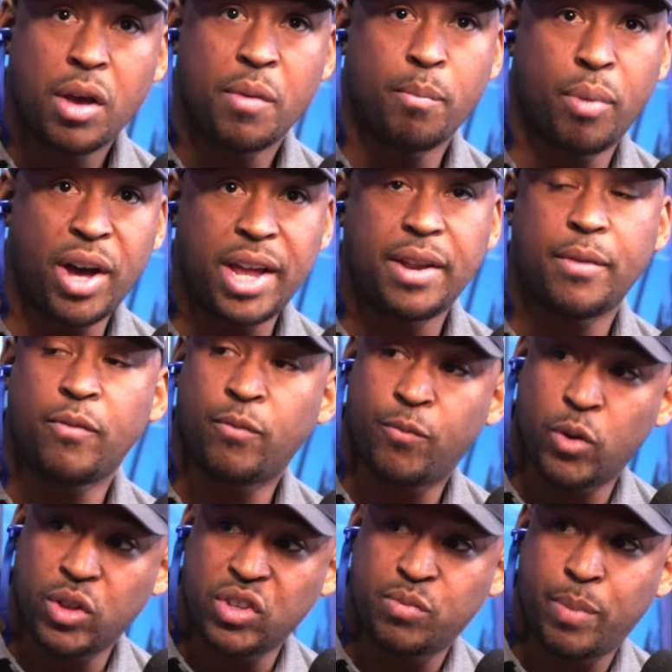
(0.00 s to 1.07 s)
but
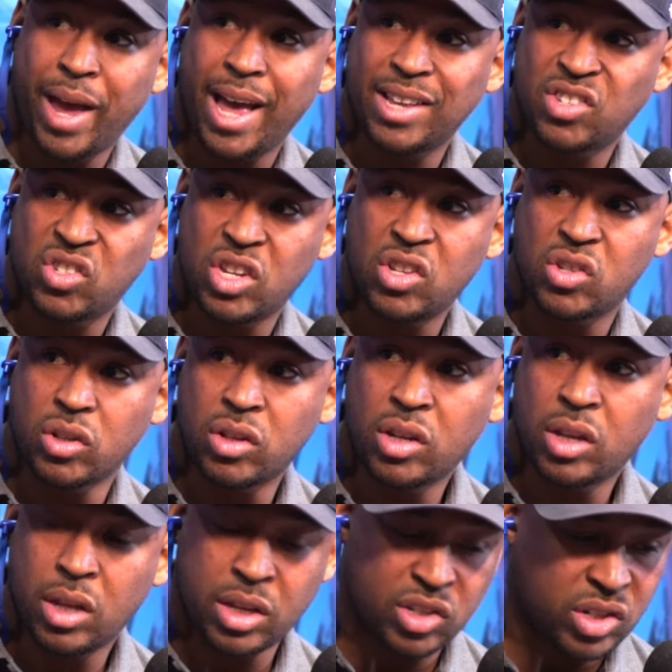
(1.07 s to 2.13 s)
for this past season,
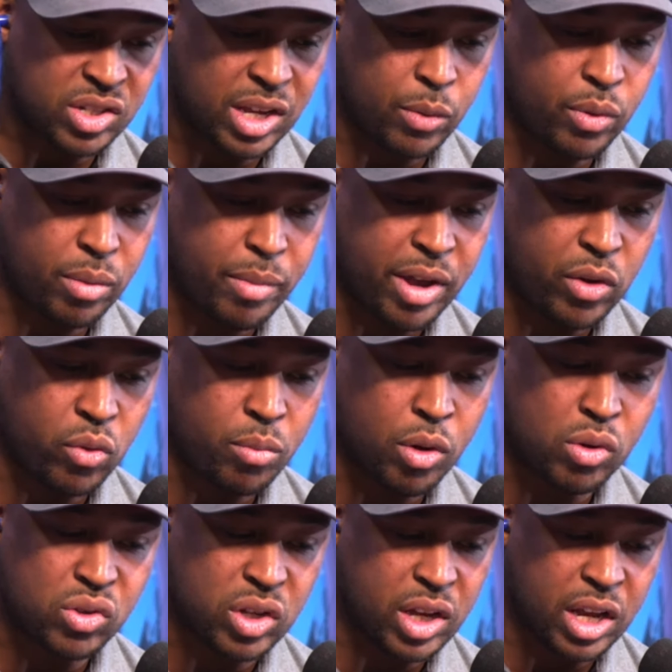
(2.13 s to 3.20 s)
just like with Emmanuel
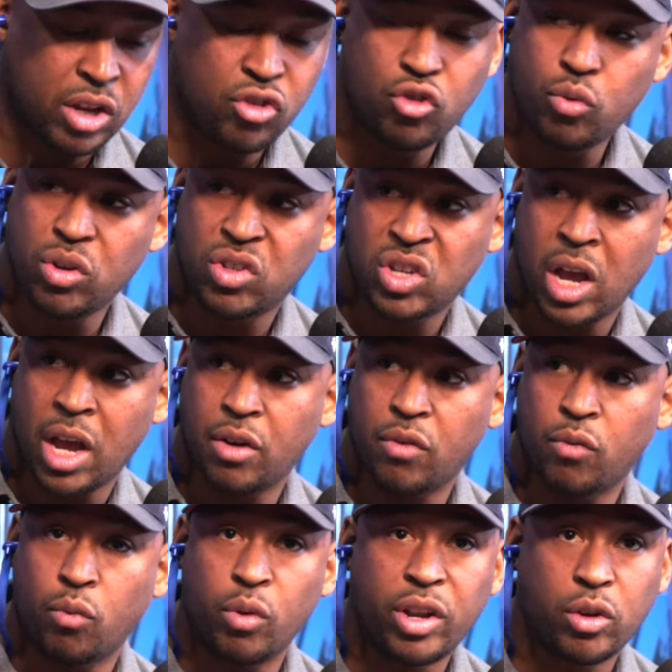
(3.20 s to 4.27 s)
Mosley, injuries kind
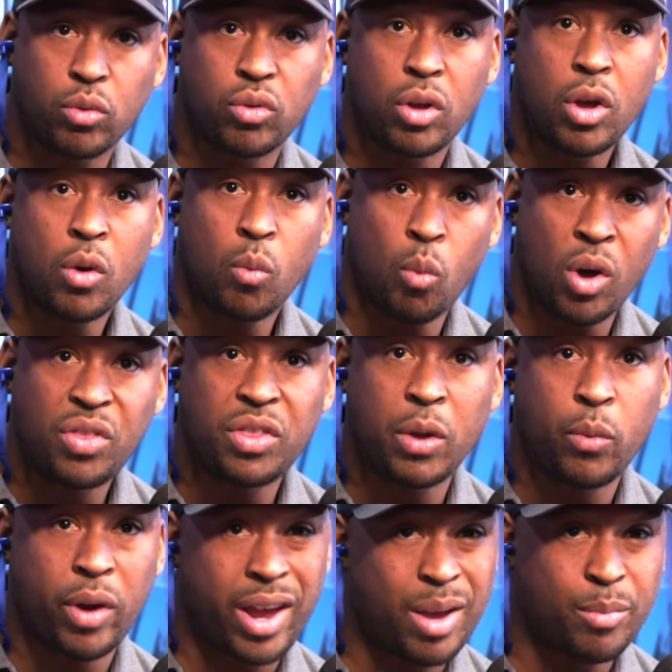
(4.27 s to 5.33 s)
of riddled what they
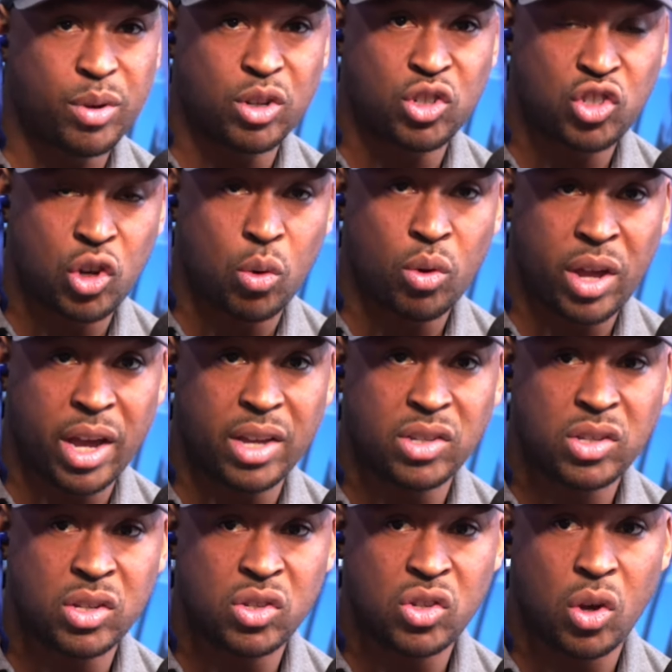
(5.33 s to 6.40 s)
were able to
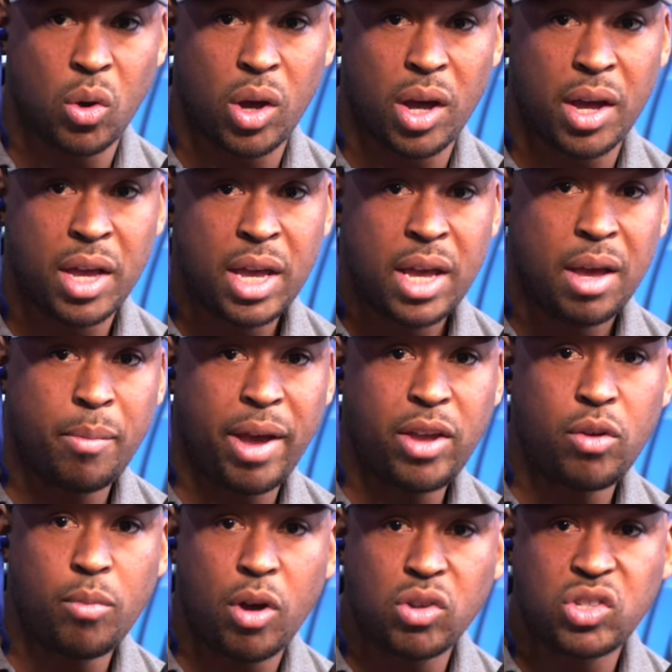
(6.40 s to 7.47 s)
showcase. And so
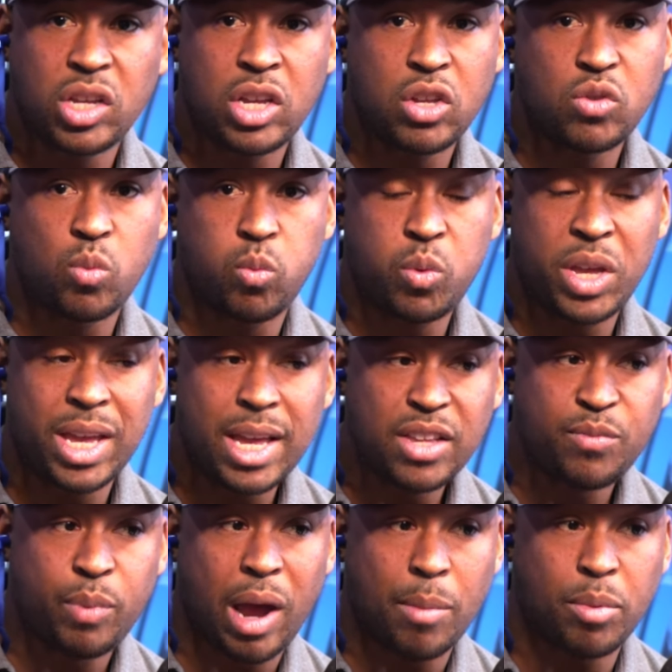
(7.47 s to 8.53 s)
Emmanuel Mosley, he's
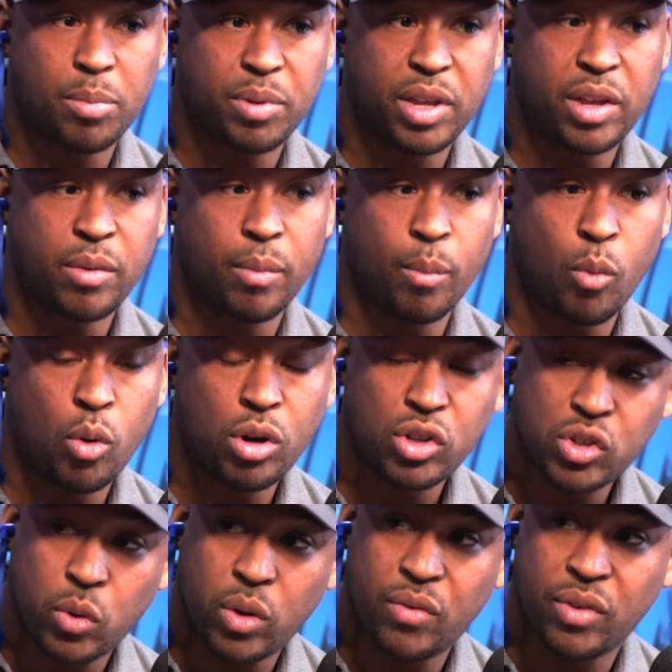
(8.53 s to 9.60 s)
probably more
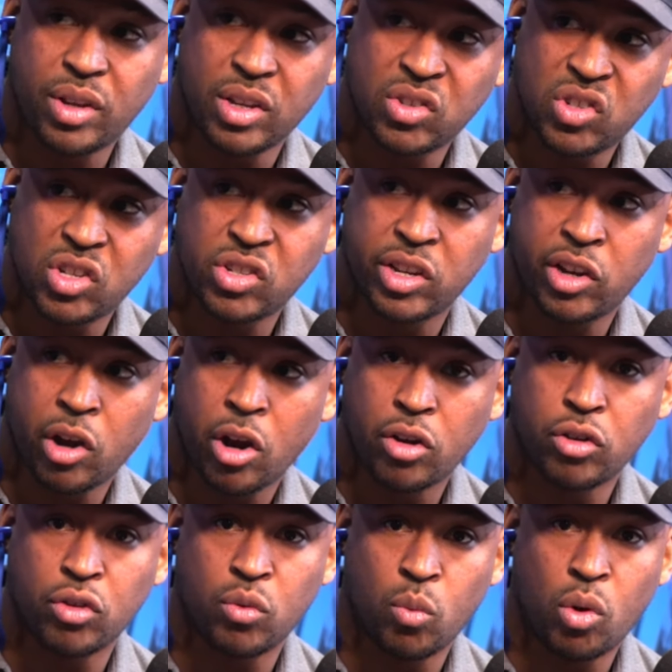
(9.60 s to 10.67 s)
so even than C.J.
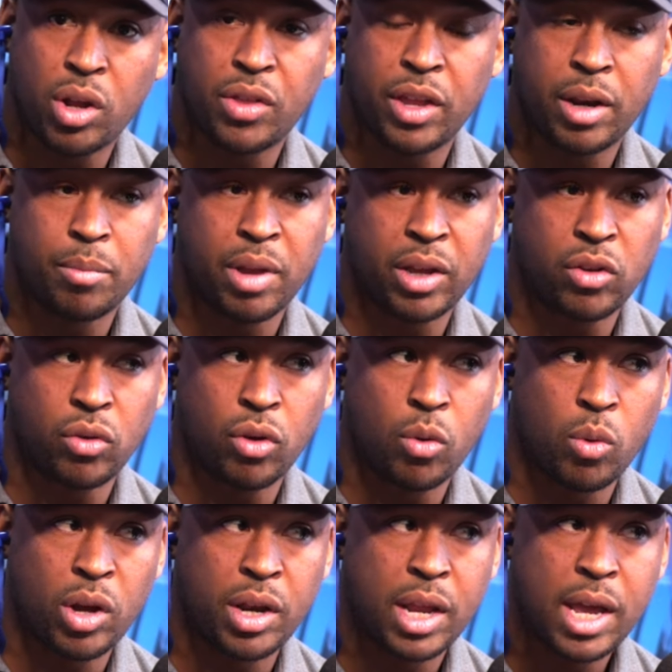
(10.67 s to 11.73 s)
Gardner, the one that I'm like, you know
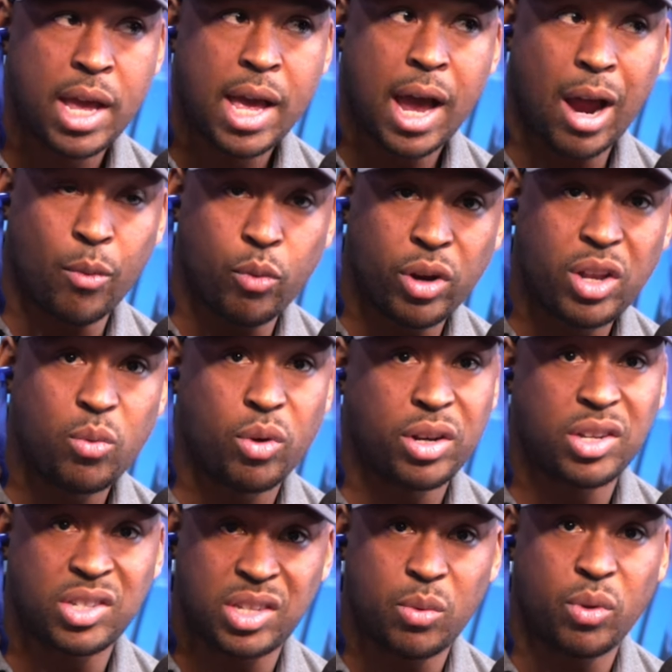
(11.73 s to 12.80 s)
what? I really wanted
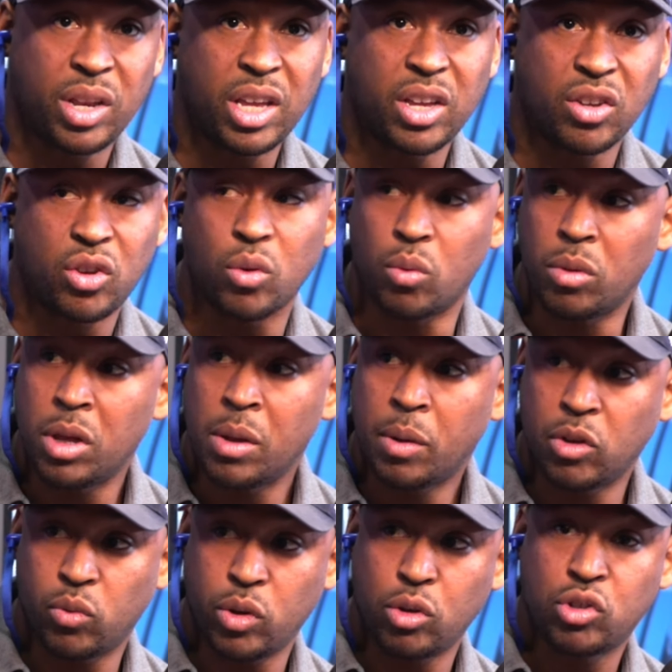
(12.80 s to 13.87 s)
to see what he could do.
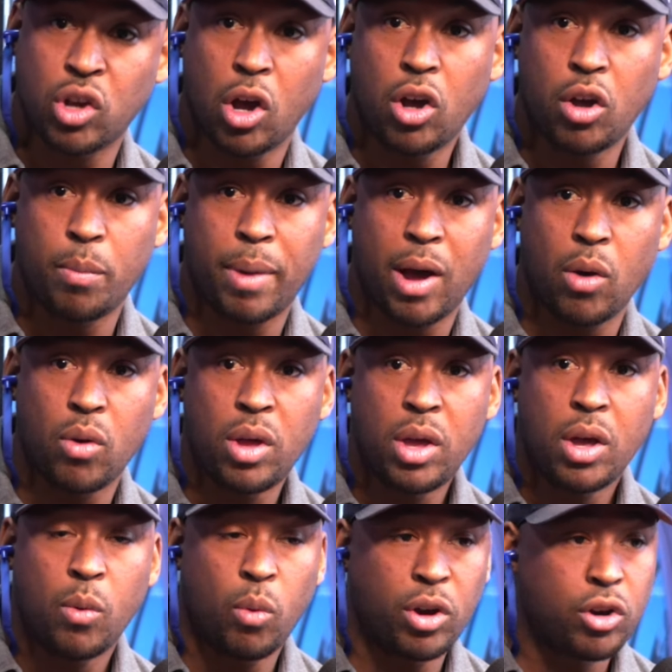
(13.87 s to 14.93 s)
Because when you talk about
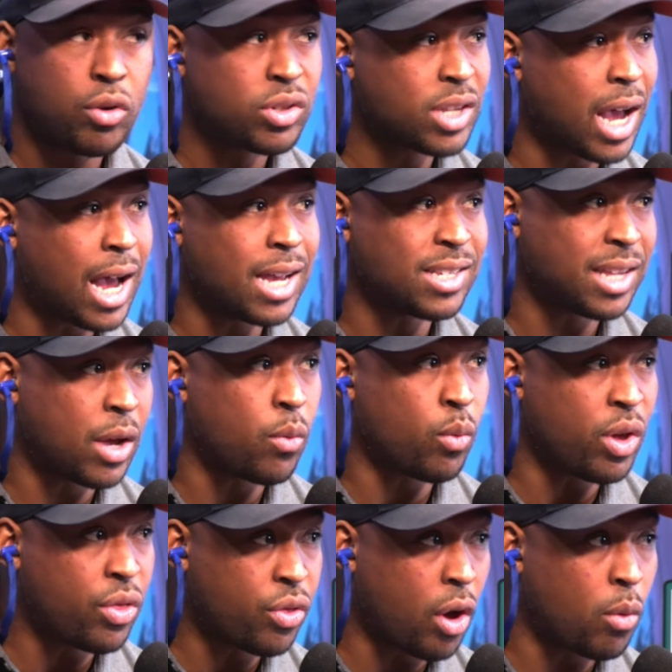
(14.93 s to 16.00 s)
one of those guys that
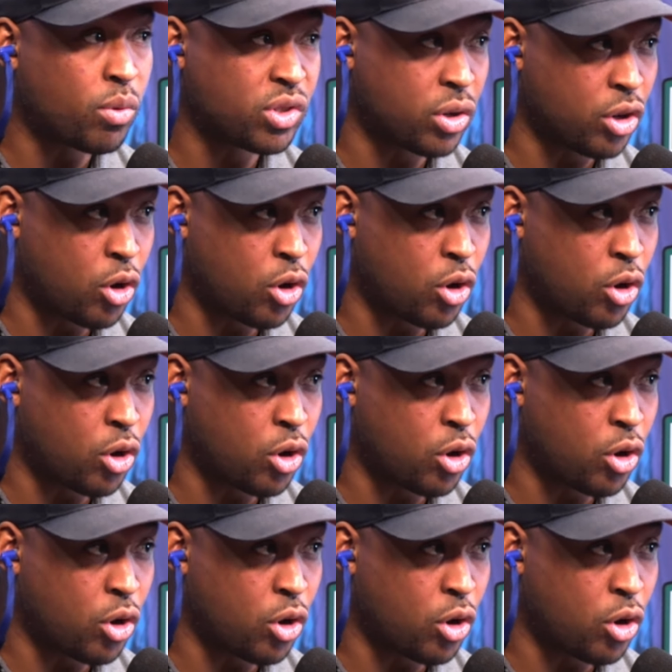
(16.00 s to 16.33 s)
we thought was going